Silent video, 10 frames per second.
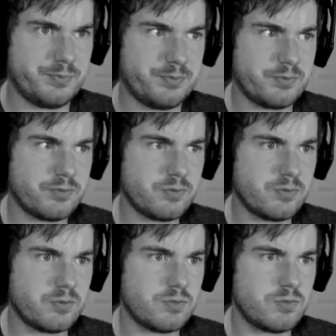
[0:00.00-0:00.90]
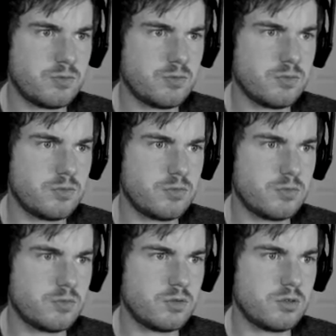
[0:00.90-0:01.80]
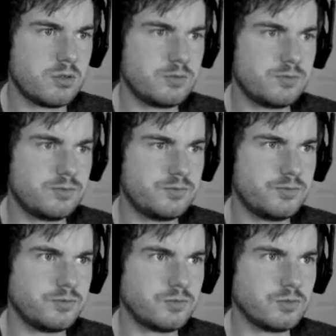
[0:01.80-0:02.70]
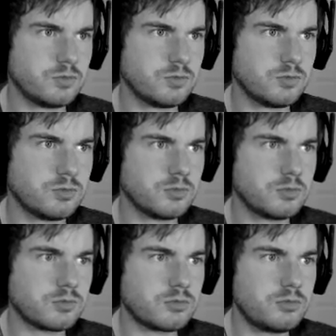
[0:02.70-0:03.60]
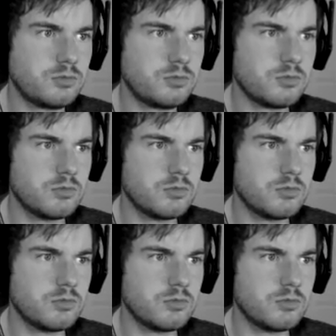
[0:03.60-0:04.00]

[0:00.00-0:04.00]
No one is speaking in this clip.